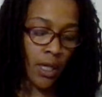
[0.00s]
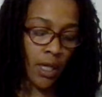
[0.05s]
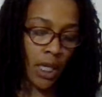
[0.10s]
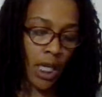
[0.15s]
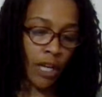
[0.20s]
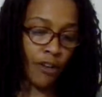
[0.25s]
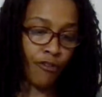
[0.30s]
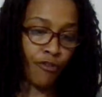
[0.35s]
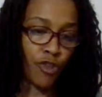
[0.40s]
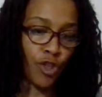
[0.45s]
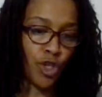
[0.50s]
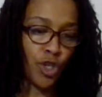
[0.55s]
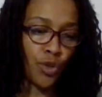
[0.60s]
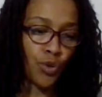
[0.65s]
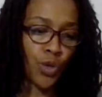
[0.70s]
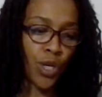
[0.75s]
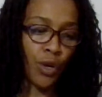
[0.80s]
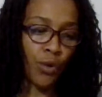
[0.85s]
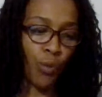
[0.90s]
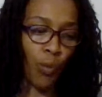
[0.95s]
if you
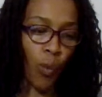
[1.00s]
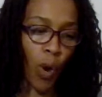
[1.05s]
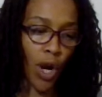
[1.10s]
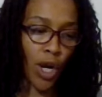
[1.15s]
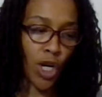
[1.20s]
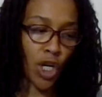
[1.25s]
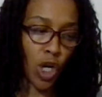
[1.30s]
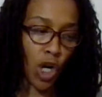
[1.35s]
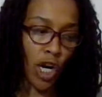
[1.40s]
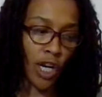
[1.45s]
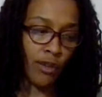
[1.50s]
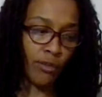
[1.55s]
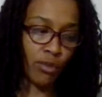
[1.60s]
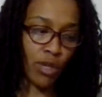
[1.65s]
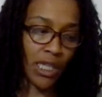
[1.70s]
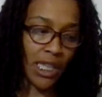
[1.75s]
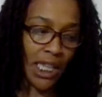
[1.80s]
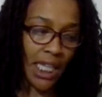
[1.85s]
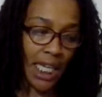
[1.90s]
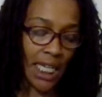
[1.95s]
can work on
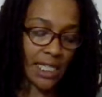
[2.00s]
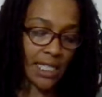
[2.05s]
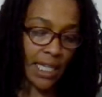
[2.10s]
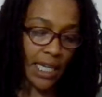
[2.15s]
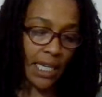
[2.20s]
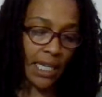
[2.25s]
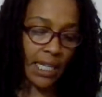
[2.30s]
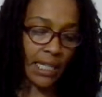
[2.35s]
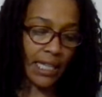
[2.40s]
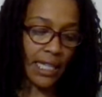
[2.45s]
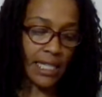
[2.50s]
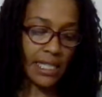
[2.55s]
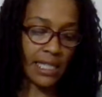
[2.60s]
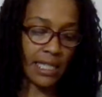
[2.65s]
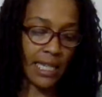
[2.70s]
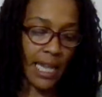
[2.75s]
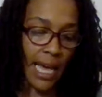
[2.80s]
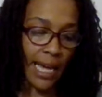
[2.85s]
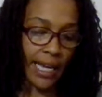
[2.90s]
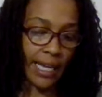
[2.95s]
releasing these
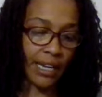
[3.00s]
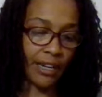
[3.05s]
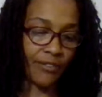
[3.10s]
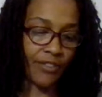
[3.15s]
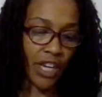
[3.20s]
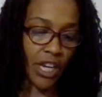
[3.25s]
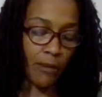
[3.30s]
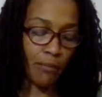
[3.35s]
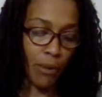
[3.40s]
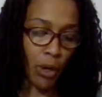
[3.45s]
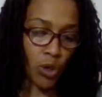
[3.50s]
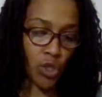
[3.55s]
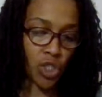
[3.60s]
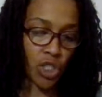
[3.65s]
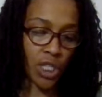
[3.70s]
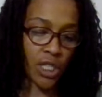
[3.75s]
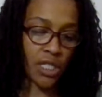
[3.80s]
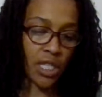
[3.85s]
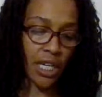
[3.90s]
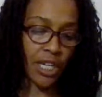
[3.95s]
negative
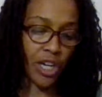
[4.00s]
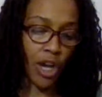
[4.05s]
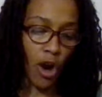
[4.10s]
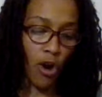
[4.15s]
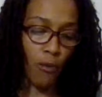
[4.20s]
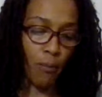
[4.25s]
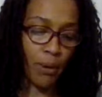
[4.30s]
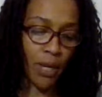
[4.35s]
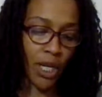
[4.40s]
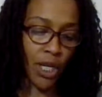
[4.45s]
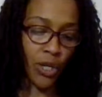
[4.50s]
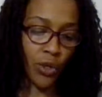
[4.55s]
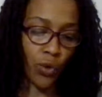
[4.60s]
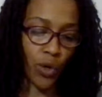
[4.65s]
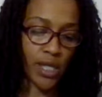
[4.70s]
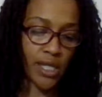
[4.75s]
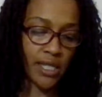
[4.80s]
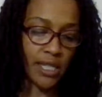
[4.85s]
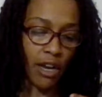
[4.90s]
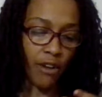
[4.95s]
emotions and opening
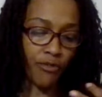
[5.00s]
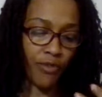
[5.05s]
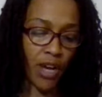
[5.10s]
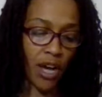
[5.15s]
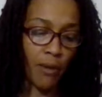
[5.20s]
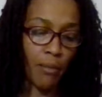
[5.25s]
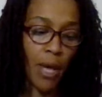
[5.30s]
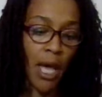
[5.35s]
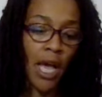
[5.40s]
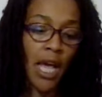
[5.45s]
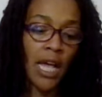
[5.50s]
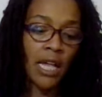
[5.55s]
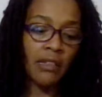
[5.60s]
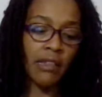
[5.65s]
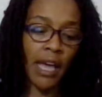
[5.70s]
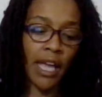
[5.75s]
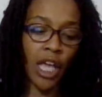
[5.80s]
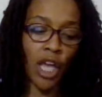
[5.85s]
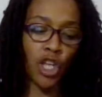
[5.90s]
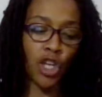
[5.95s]
yourself up,
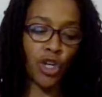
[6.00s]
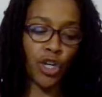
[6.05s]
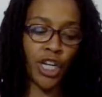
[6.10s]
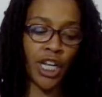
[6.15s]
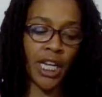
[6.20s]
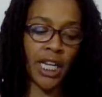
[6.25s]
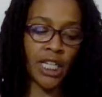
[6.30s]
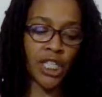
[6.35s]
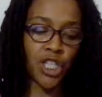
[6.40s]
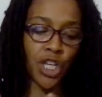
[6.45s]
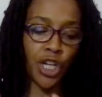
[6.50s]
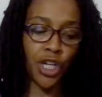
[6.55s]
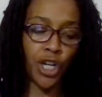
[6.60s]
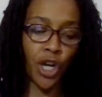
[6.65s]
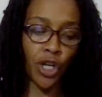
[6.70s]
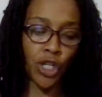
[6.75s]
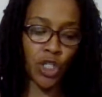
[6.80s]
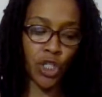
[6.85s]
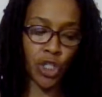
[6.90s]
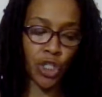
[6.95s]
like you're needing to
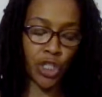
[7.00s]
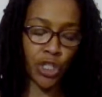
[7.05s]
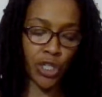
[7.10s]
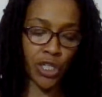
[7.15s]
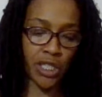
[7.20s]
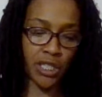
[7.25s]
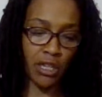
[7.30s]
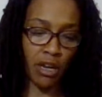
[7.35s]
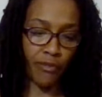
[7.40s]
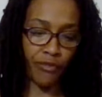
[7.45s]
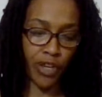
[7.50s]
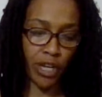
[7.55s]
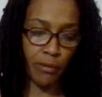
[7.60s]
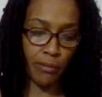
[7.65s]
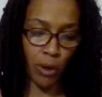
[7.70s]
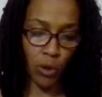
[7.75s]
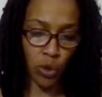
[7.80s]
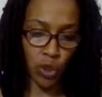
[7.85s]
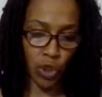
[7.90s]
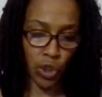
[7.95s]
nurture yourself
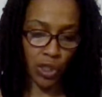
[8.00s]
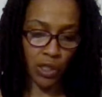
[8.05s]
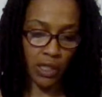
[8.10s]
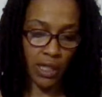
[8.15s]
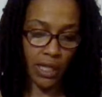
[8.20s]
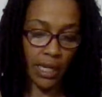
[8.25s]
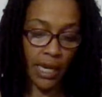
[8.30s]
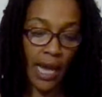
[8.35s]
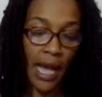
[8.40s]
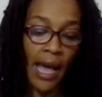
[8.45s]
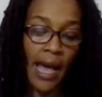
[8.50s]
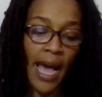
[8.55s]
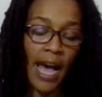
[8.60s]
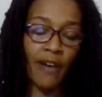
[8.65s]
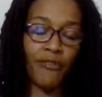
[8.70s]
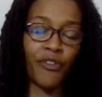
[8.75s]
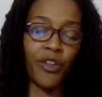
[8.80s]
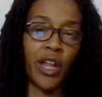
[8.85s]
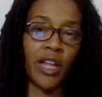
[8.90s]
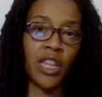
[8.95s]
emotionally, I
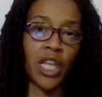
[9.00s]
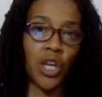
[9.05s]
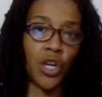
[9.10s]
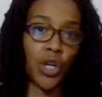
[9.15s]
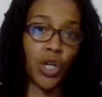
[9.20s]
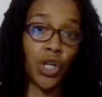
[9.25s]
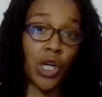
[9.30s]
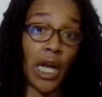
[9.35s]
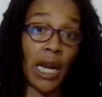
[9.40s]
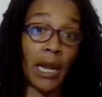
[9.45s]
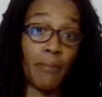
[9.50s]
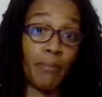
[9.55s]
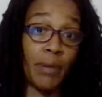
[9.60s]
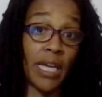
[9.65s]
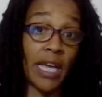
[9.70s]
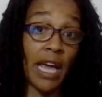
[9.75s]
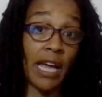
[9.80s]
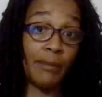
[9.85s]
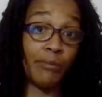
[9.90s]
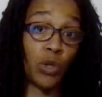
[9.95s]
feel like that you're going to
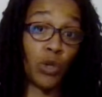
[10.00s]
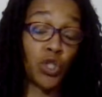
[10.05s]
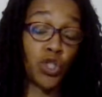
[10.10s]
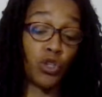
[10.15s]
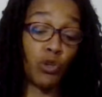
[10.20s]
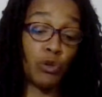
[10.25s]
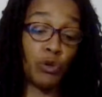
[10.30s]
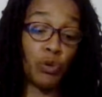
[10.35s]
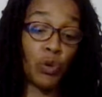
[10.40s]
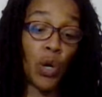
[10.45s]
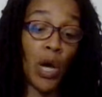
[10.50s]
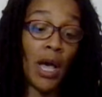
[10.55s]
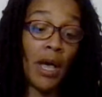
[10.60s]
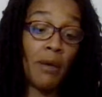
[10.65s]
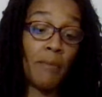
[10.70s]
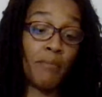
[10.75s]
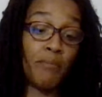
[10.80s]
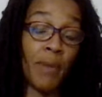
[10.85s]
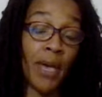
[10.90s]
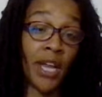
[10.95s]
be able to
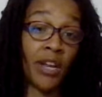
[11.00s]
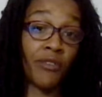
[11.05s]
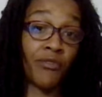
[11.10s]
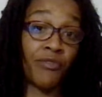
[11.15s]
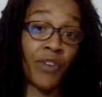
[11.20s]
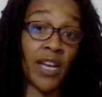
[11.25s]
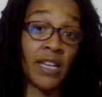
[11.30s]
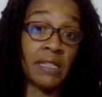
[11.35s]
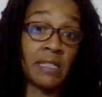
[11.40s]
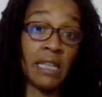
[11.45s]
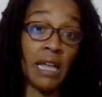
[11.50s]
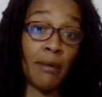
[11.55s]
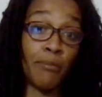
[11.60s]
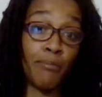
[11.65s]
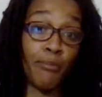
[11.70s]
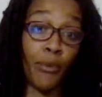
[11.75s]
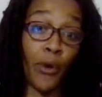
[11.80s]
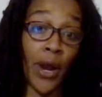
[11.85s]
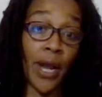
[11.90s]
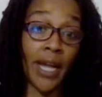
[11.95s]
manifest
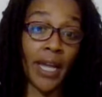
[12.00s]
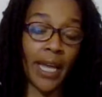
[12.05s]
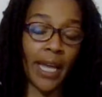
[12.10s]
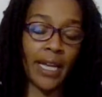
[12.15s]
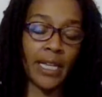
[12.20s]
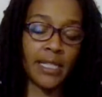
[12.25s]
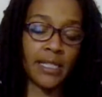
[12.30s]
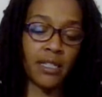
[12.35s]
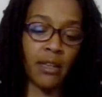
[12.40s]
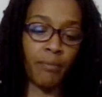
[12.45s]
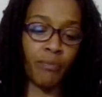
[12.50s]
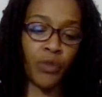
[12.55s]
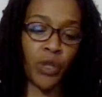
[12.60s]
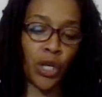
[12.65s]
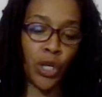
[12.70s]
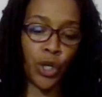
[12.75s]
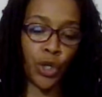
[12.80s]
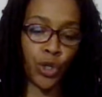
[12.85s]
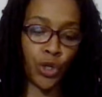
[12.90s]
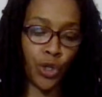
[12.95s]
and bring in
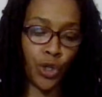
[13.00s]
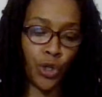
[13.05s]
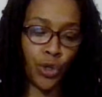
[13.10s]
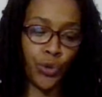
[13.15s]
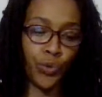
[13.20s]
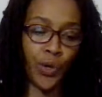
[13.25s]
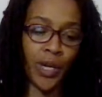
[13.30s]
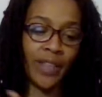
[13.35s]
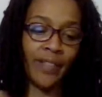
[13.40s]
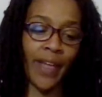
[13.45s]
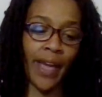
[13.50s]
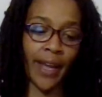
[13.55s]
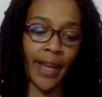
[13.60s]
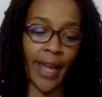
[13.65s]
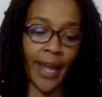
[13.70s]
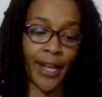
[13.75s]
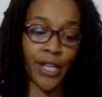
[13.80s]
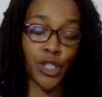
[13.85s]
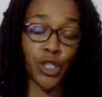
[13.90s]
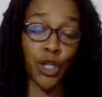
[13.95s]
something new in that
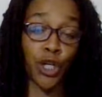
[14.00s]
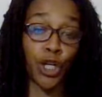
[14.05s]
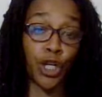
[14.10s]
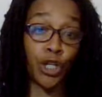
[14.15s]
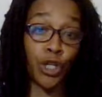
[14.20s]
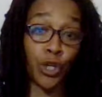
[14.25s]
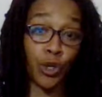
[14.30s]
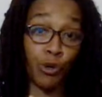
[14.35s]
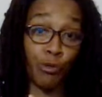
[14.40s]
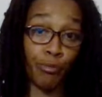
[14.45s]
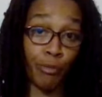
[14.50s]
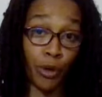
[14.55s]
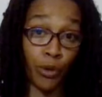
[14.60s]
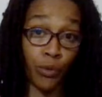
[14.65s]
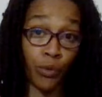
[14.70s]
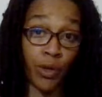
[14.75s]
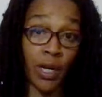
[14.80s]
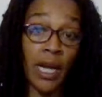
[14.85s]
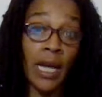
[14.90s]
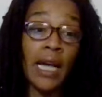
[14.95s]
Cancer new
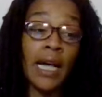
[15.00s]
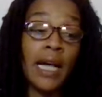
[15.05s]
moon.